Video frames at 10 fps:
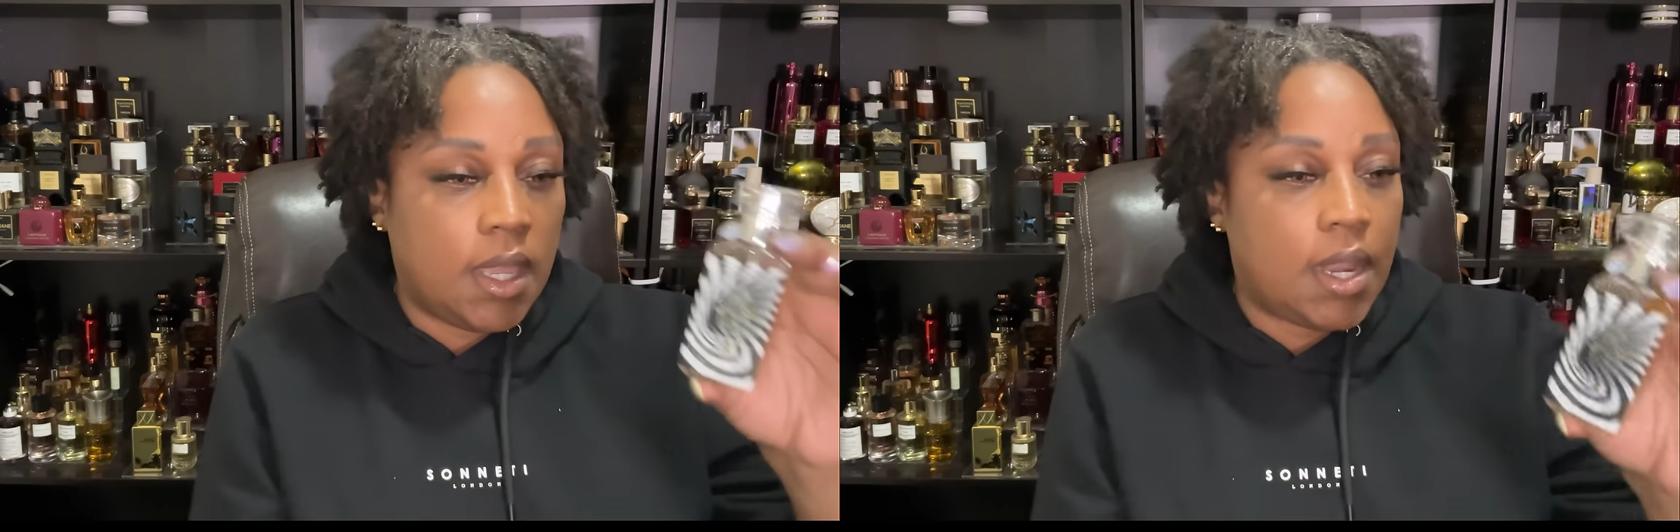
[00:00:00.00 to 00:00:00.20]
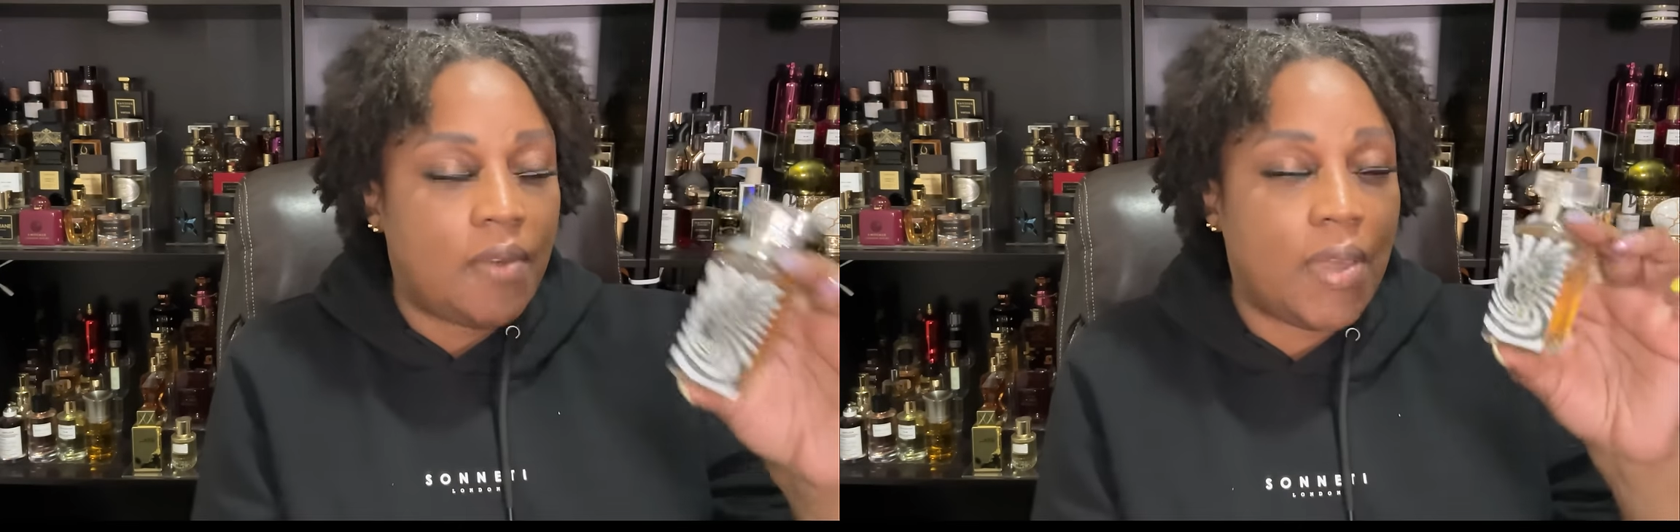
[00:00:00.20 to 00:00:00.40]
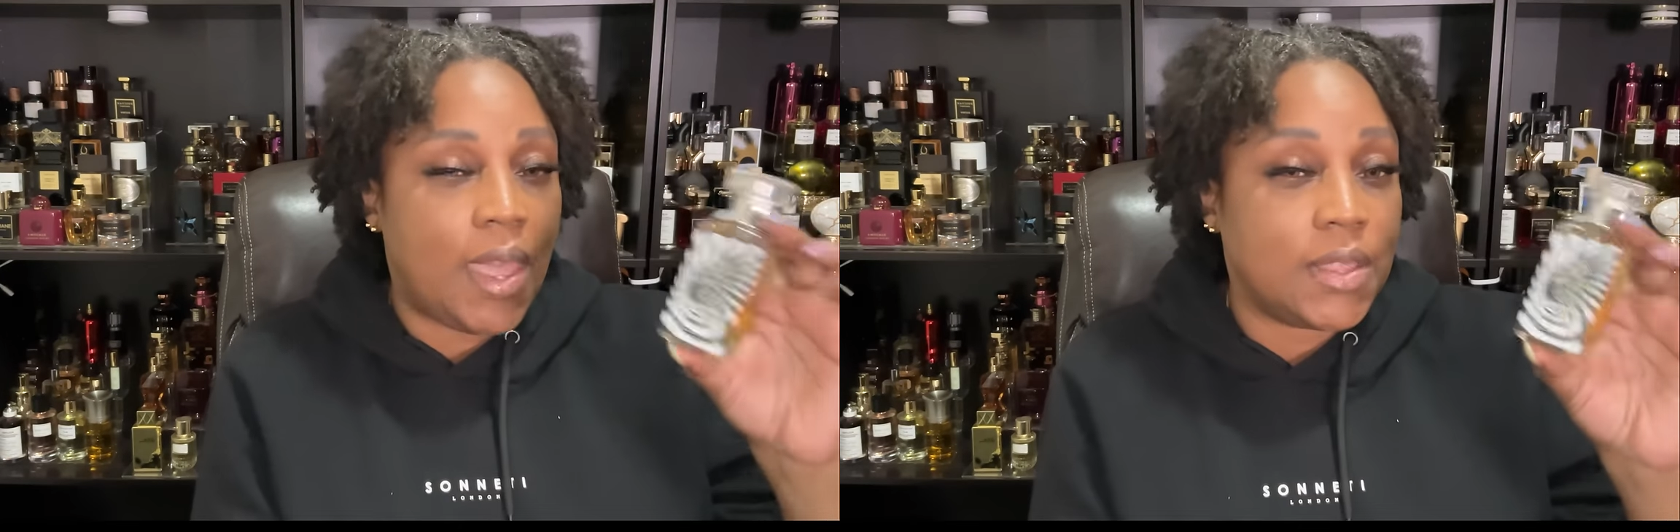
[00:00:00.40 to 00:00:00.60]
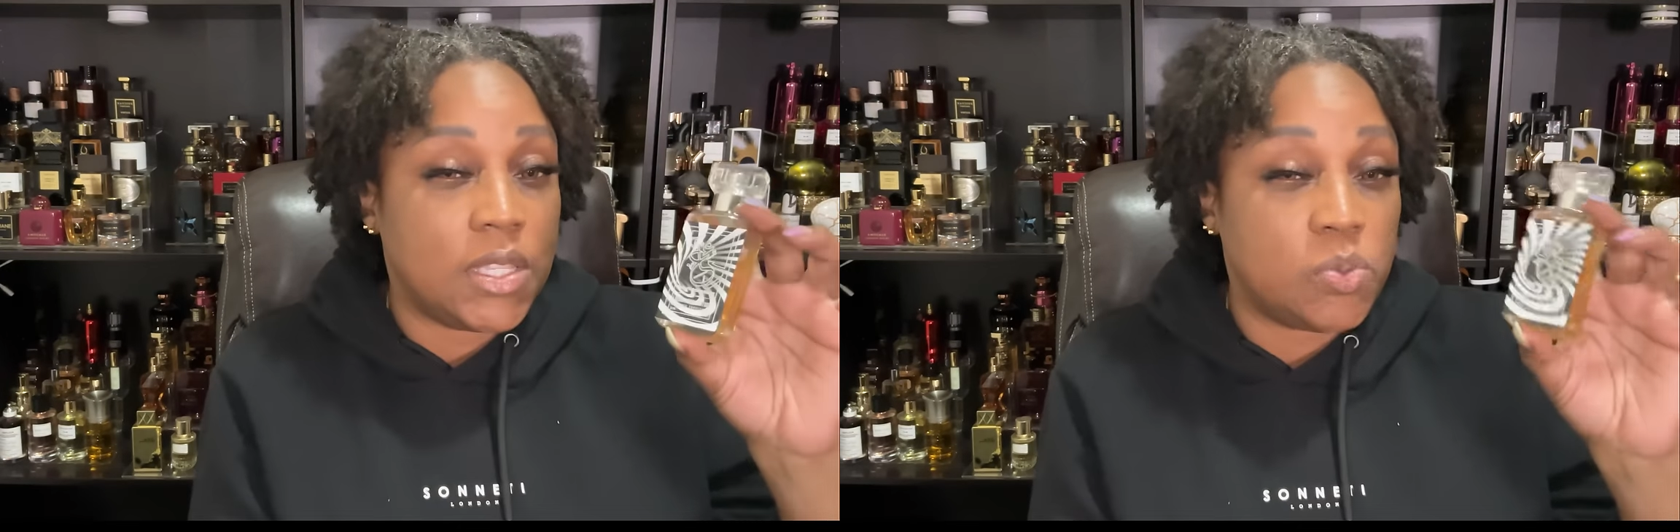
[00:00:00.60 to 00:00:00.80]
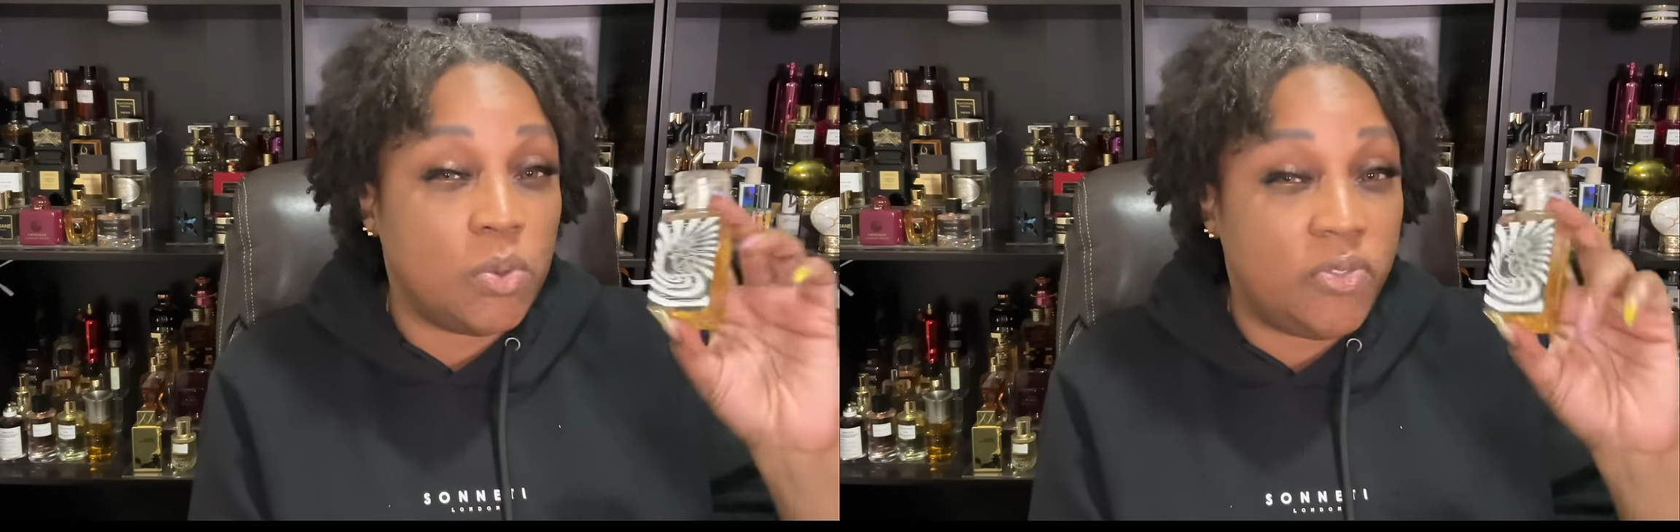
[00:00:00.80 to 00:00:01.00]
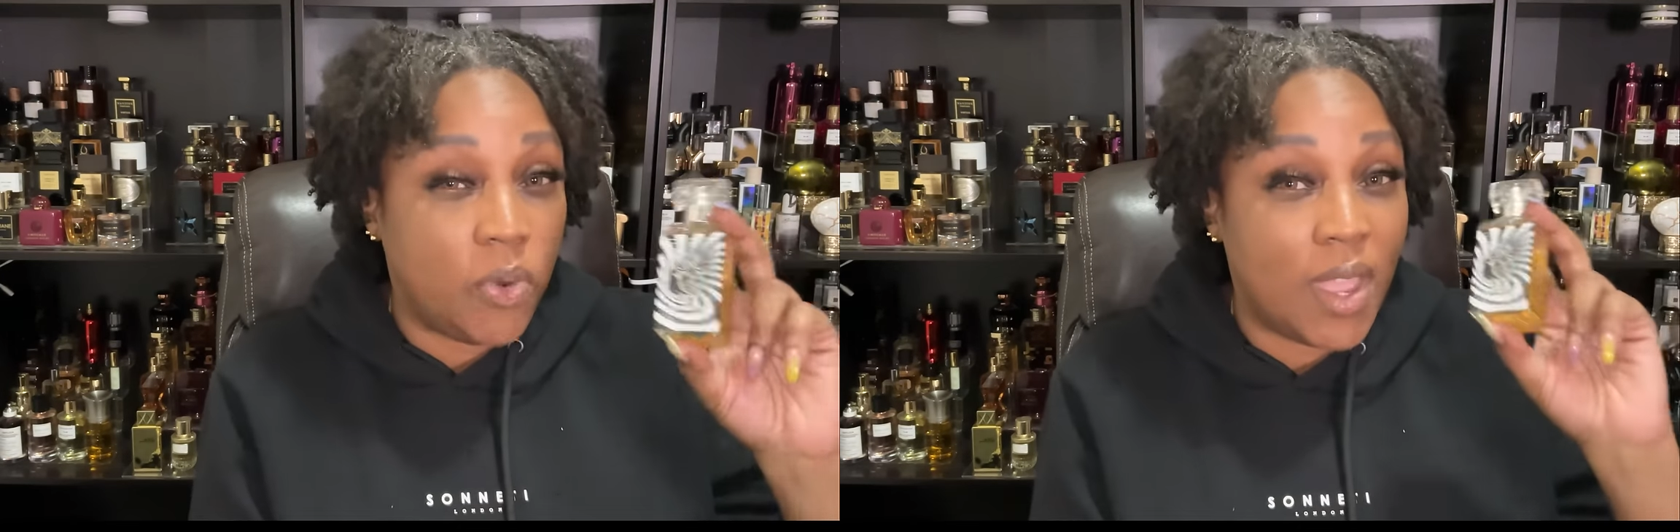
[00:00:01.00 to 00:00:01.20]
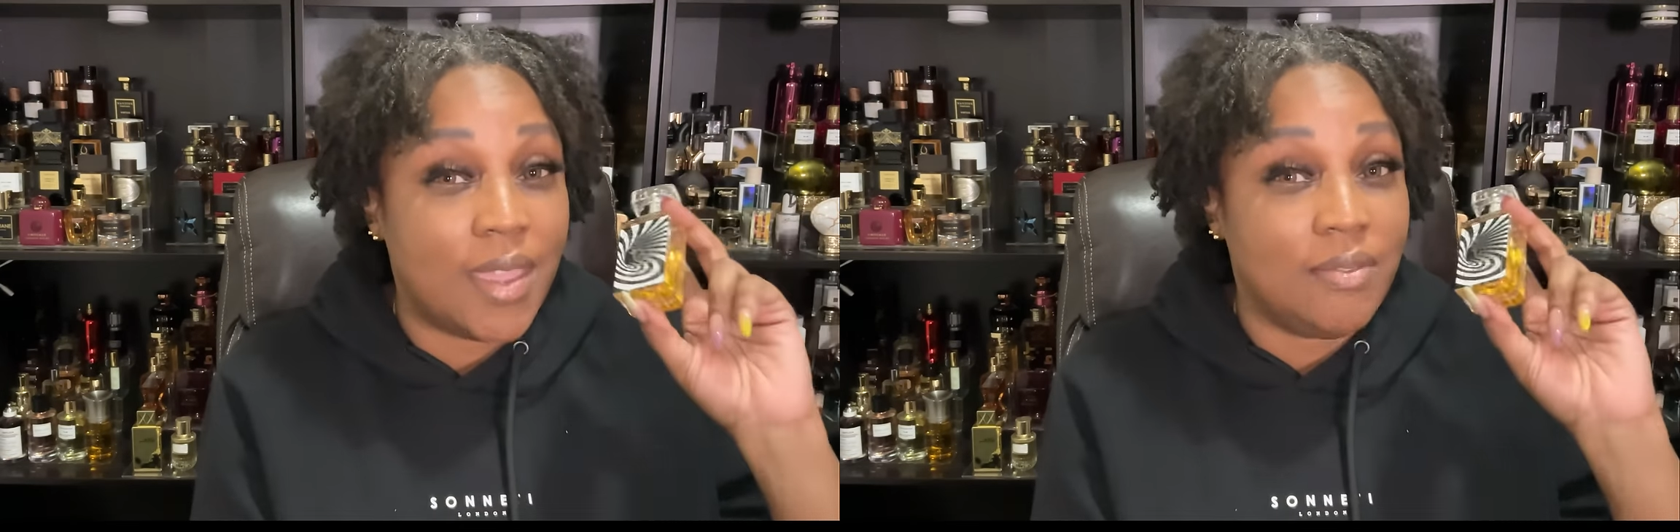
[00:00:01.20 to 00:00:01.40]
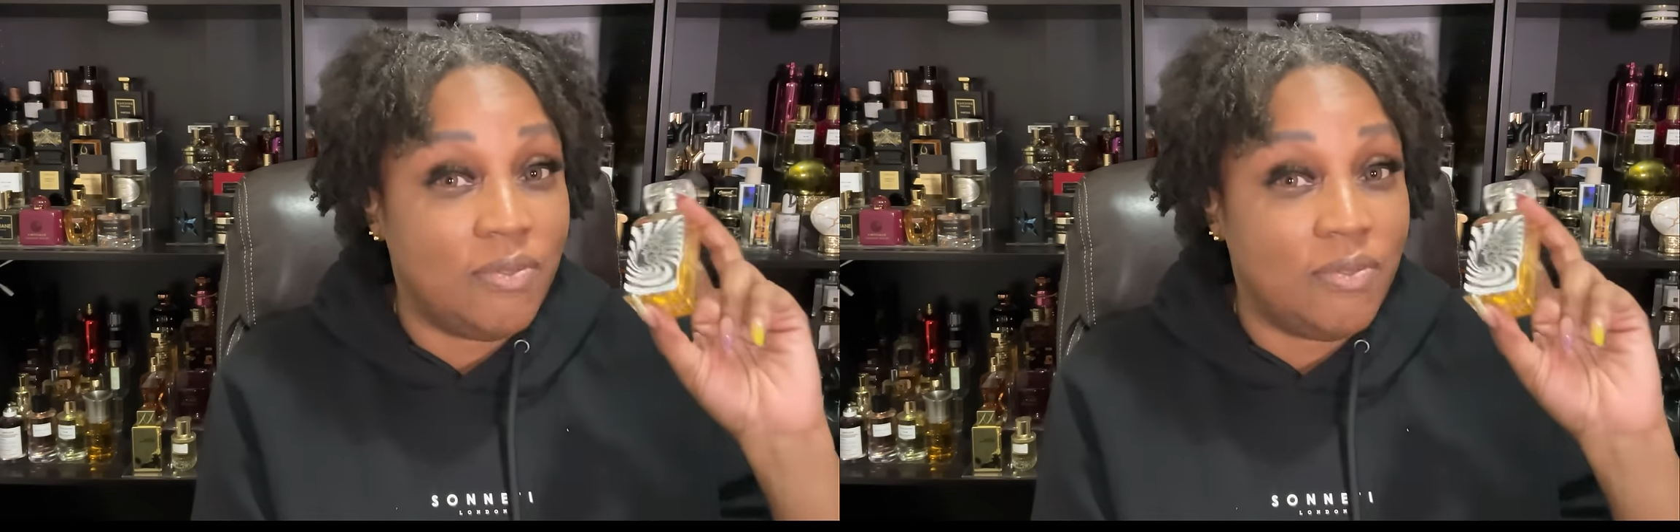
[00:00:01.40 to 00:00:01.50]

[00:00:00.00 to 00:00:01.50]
And I've had this one for a